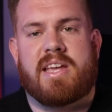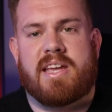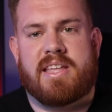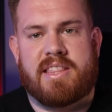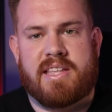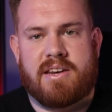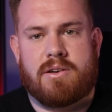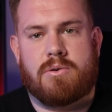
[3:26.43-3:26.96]

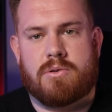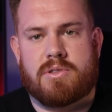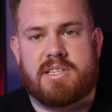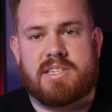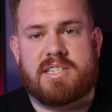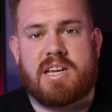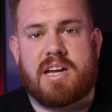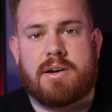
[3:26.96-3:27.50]
and then hold
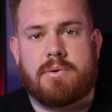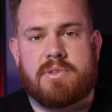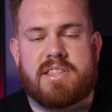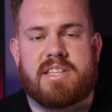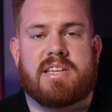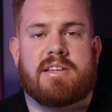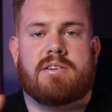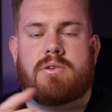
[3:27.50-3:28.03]
the side
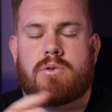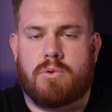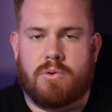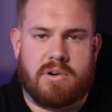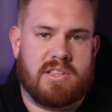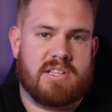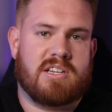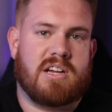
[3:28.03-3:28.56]
with it,
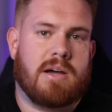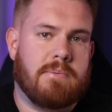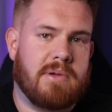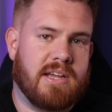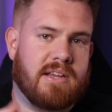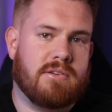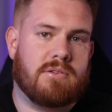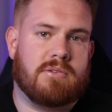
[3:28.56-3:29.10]
or the top
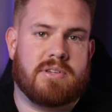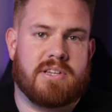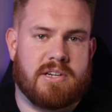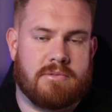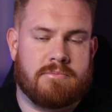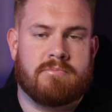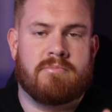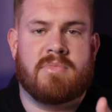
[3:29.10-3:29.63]

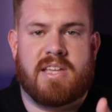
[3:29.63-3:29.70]
handle.